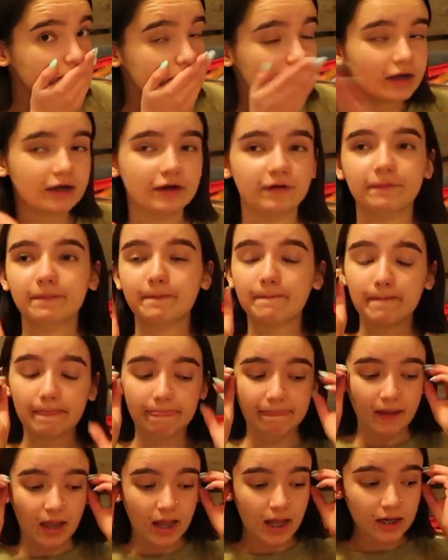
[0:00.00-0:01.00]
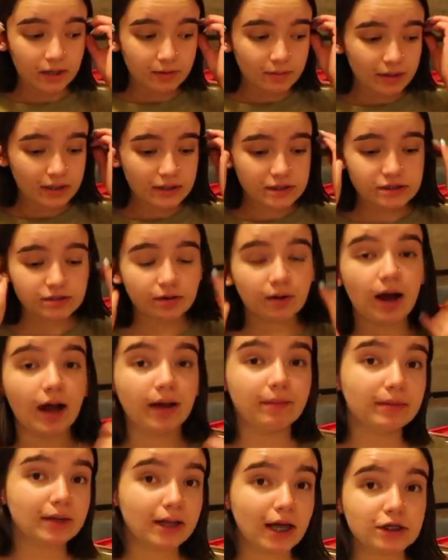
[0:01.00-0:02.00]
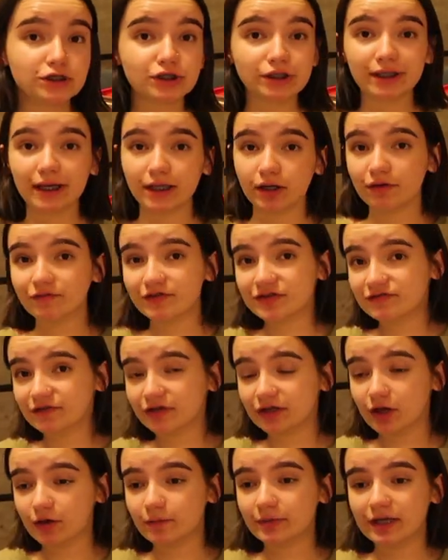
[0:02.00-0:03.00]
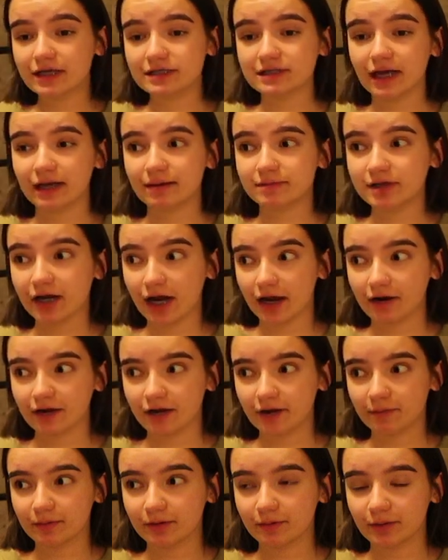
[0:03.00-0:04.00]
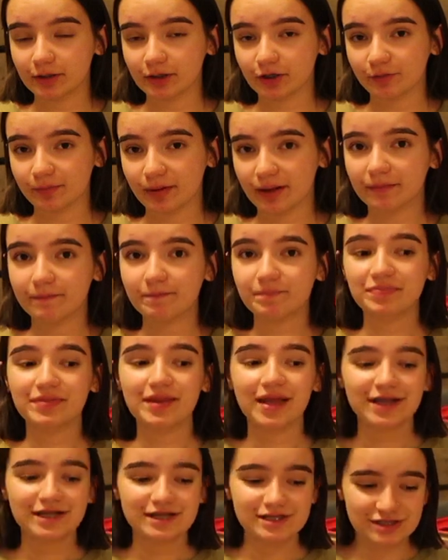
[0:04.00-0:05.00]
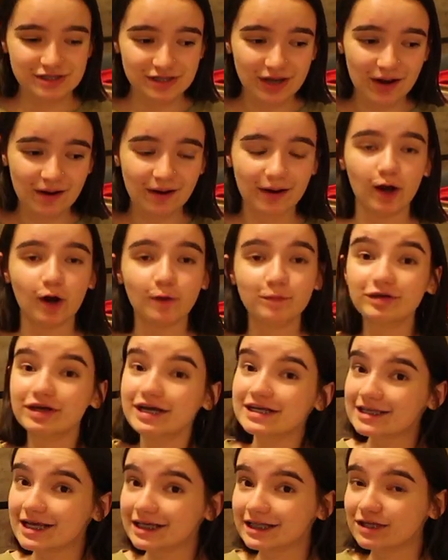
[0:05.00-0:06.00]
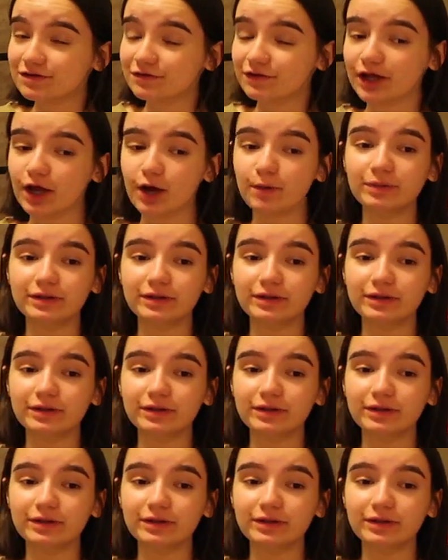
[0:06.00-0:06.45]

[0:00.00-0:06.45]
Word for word: I know. Anyway, so I'm gonna actually end off this video because I am tired and I really want to go to bed. So I hope you guys like this video.